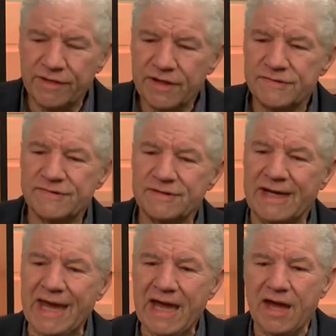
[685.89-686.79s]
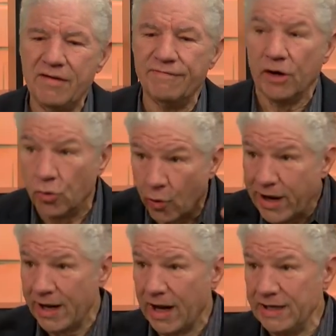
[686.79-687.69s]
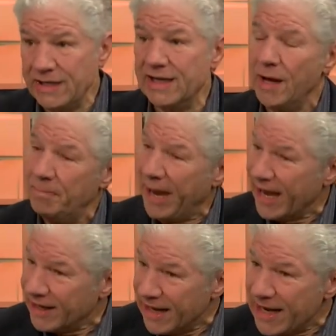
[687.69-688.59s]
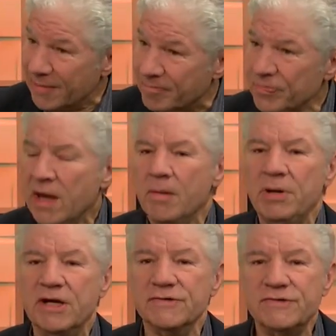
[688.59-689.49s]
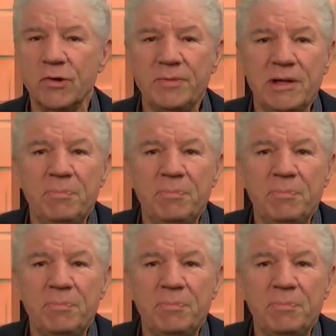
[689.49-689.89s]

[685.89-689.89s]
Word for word: This gave a great idea a bad name. Because so many